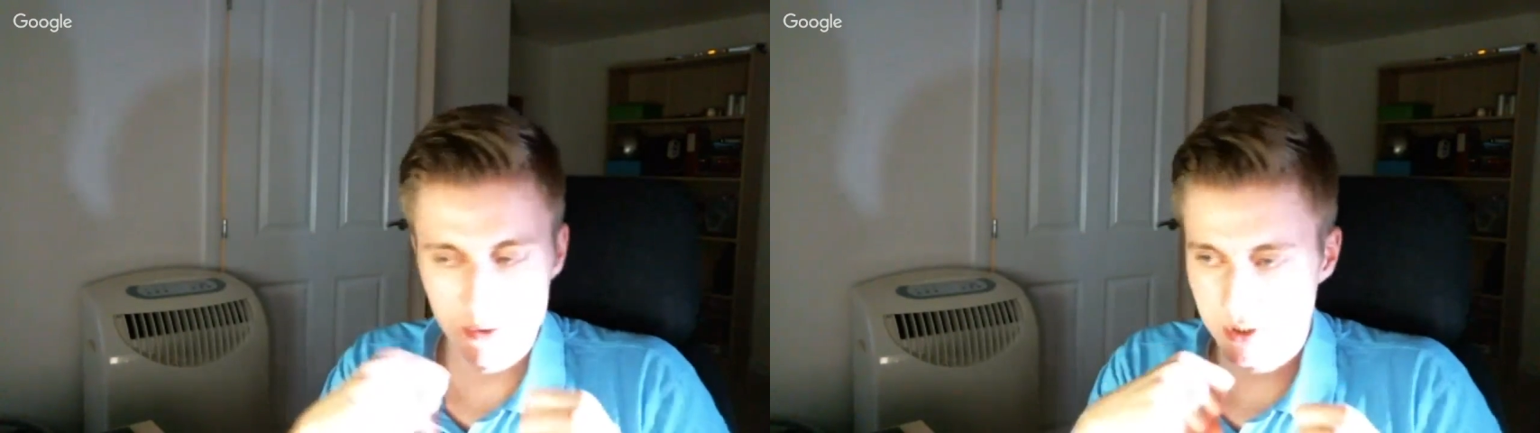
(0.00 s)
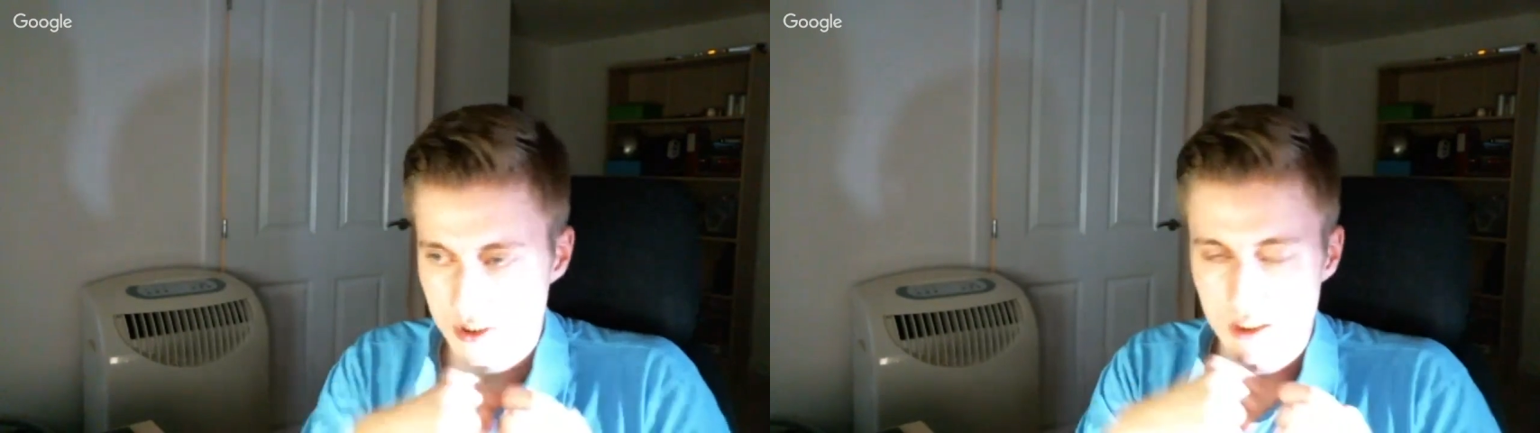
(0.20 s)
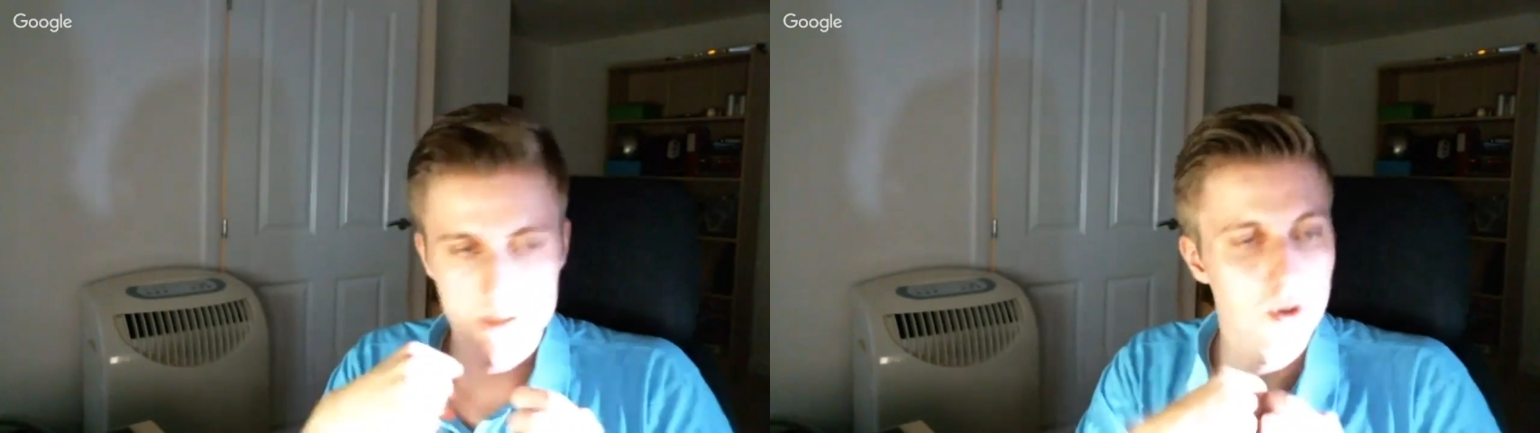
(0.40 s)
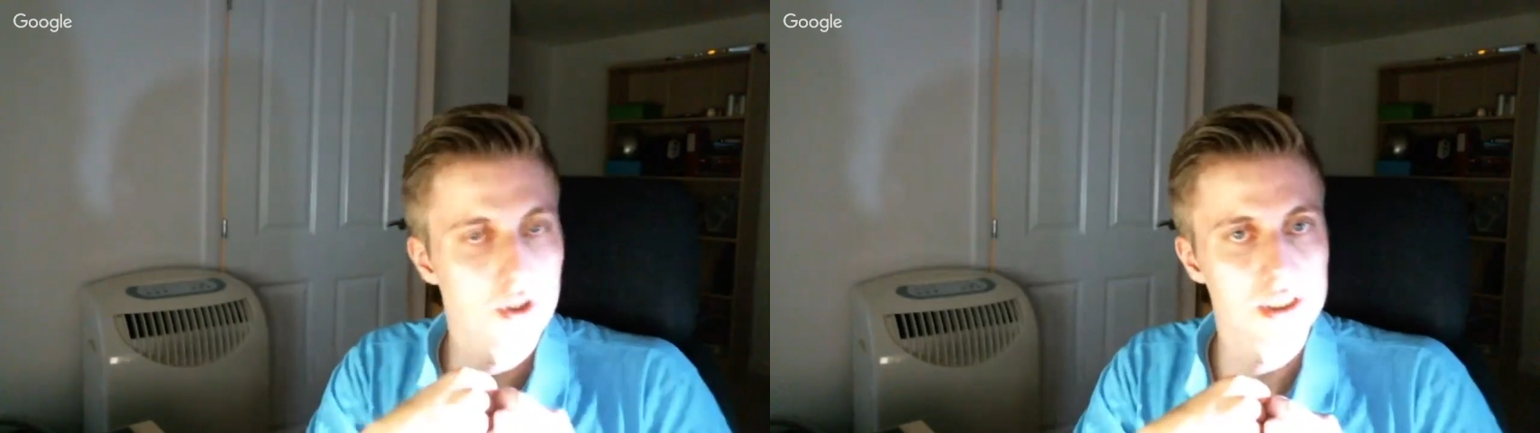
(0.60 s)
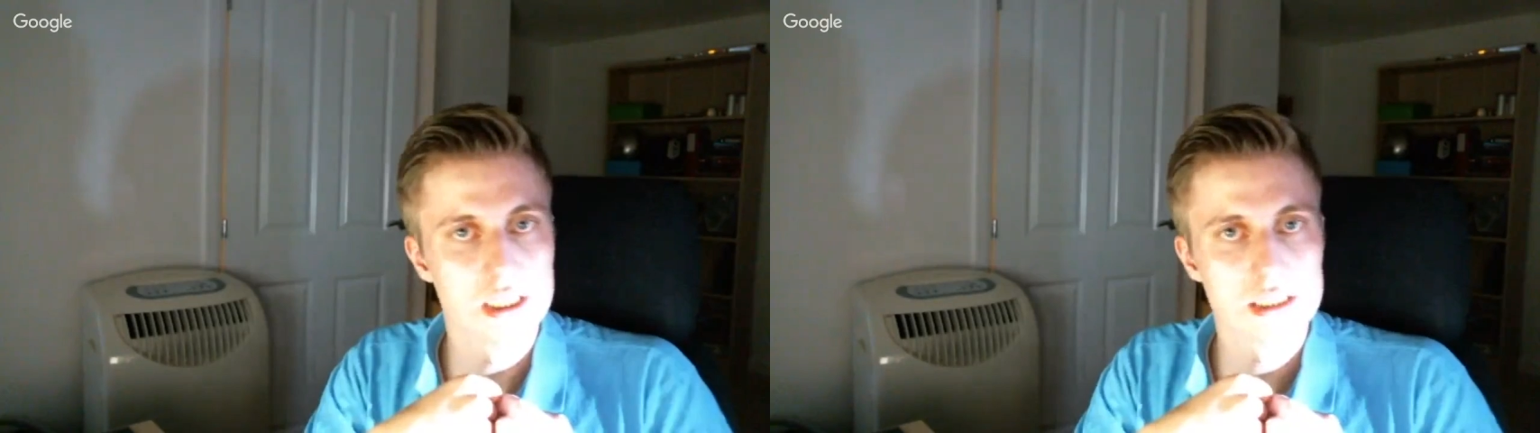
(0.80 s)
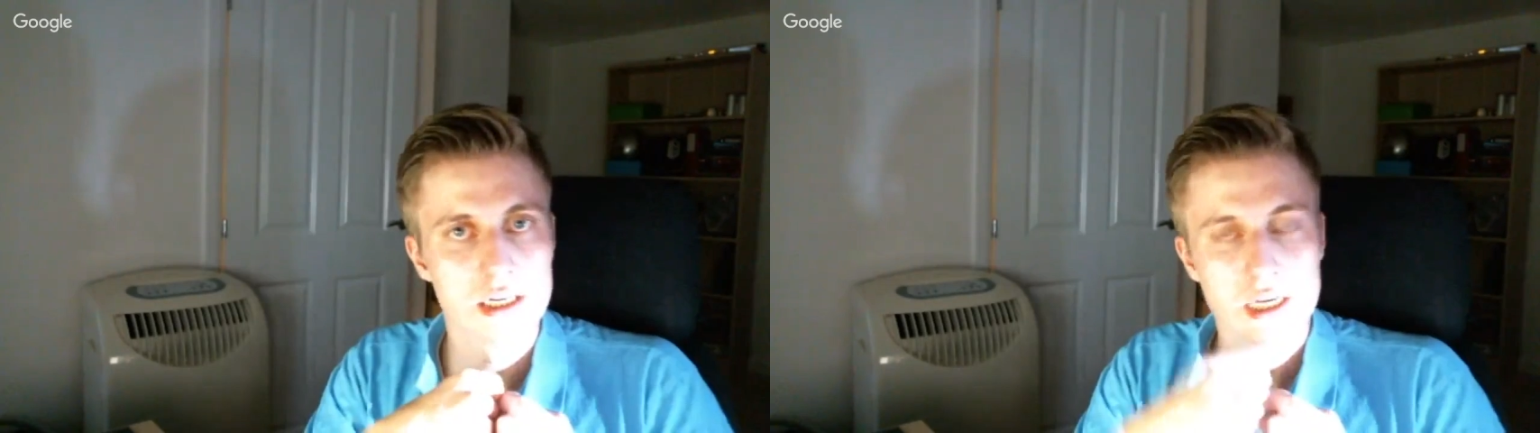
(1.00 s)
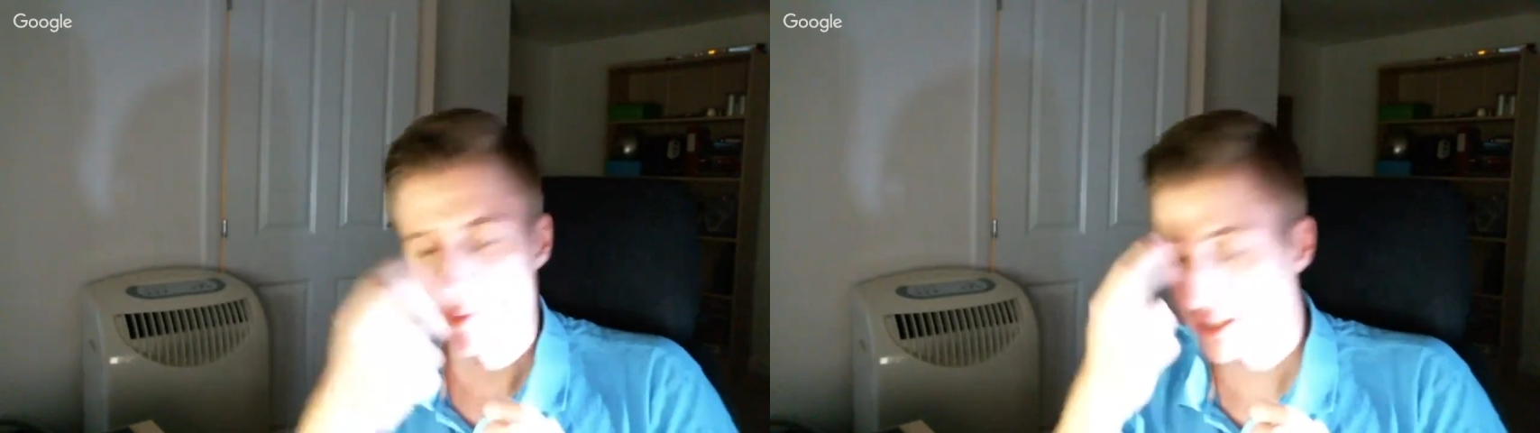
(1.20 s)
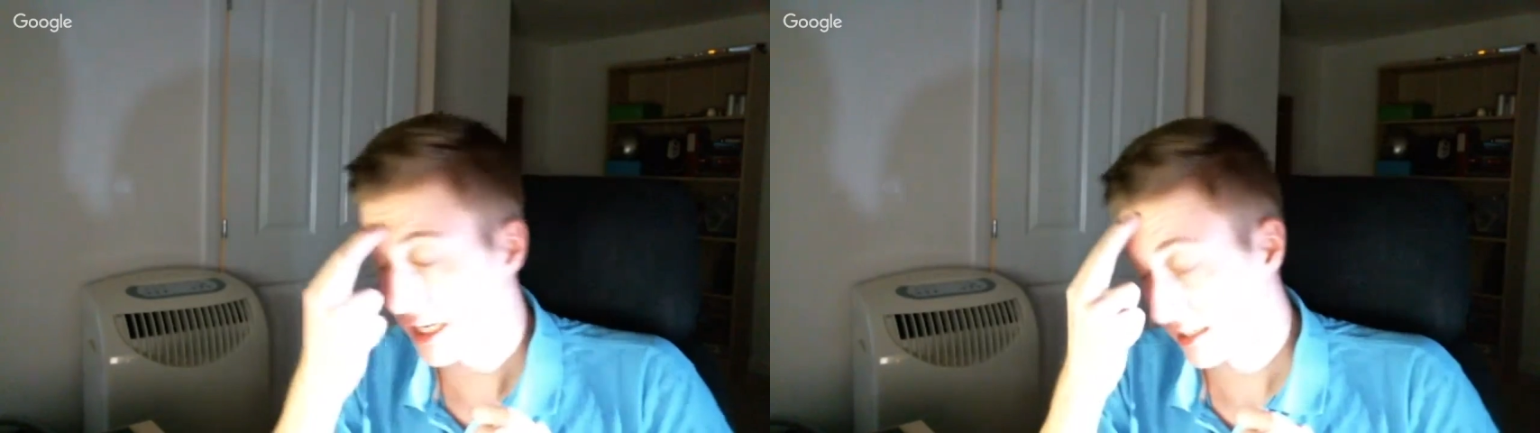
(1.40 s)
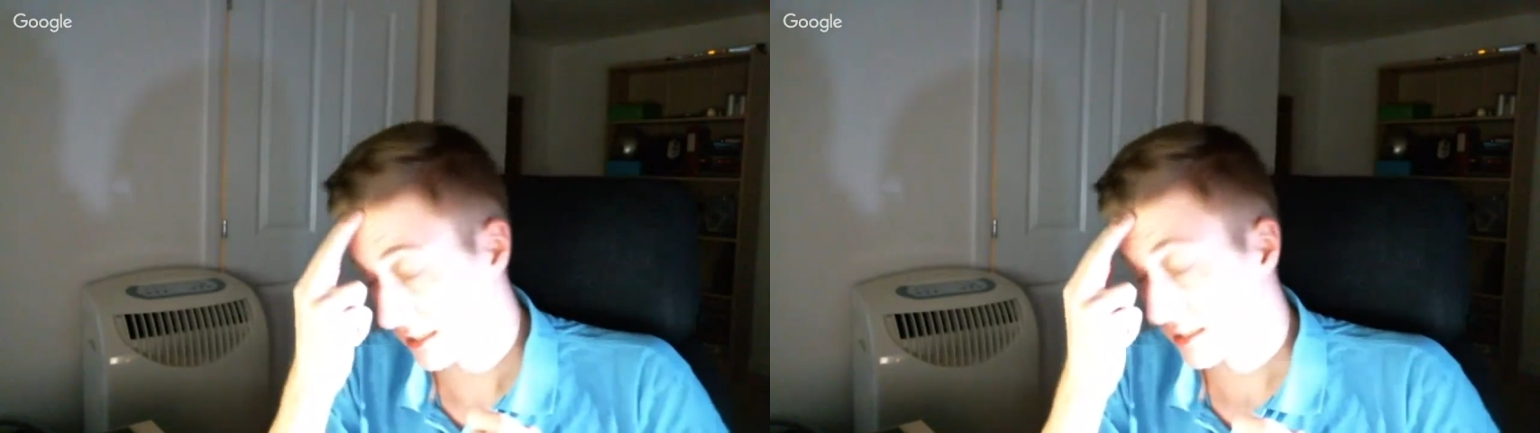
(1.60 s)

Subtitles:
each other's policies. But then